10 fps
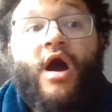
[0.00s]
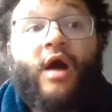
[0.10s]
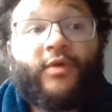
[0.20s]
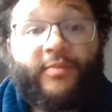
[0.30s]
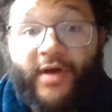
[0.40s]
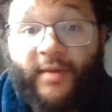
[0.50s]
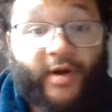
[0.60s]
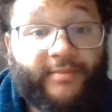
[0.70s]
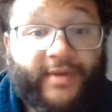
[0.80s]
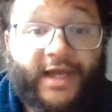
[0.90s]
We put up
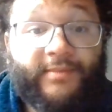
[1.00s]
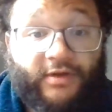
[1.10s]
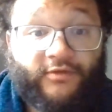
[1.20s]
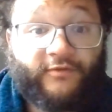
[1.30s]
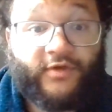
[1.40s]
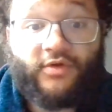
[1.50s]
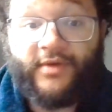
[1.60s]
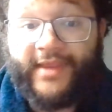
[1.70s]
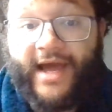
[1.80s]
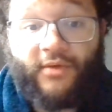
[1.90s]
our Bambi review,
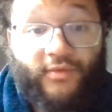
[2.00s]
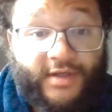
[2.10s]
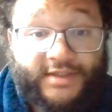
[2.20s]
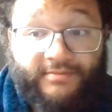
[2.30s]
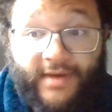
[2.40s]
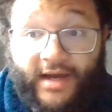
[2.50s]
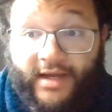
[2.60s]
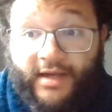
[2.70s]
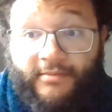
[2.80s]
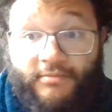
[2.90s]
and that was
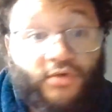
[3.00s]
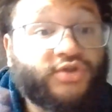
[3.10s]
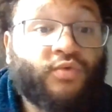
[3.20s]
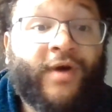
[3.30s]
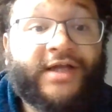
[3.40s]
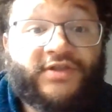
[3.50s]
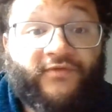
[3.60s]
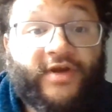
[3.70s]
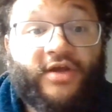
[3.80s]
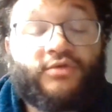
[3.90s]
my most watched
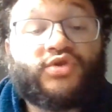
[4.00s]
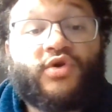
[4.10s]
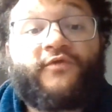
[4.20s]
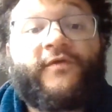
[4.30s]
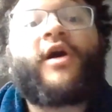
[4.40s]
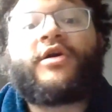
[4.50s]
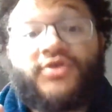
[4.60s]
video so far.